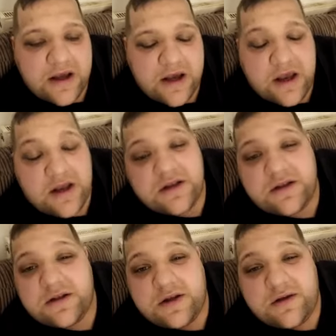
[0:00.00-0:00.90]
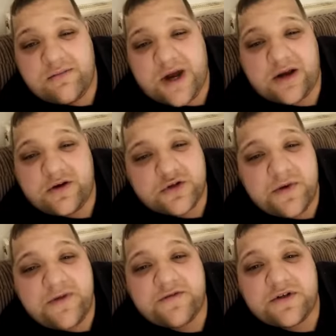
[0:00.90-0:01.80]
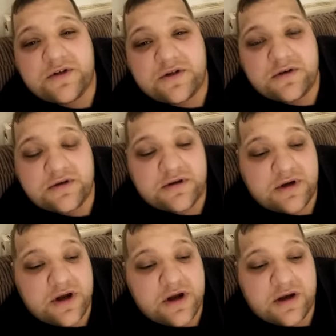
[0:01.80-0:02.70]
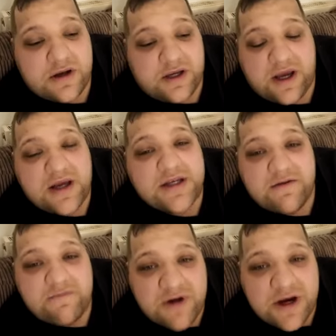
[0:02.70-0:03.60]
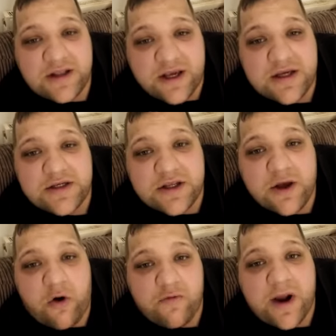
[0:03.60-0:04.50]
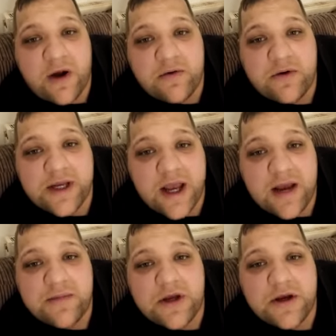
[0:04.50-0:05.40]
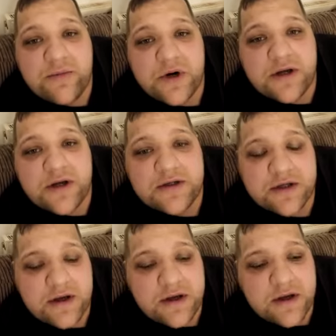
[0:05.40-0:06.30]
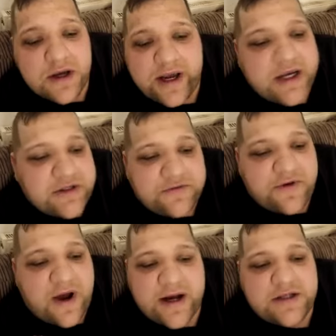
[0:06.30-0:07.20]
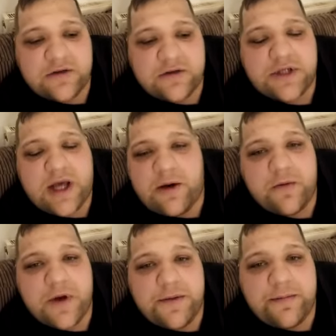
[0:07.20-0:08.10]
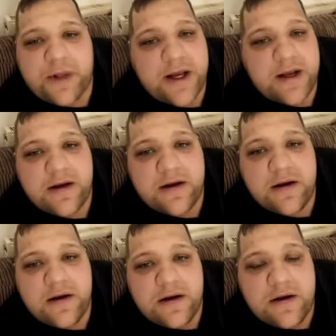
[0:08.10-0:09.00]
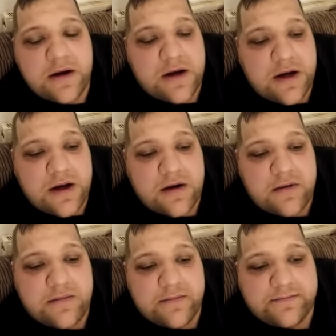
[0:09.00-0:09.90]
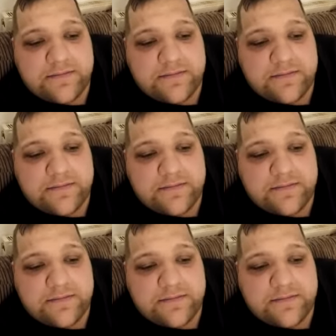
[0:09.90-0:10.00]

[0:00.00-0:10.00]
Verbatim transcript: In in Michael Smith's uh, case, it really is the all-round game that he brings. He's vital to how we play. Um,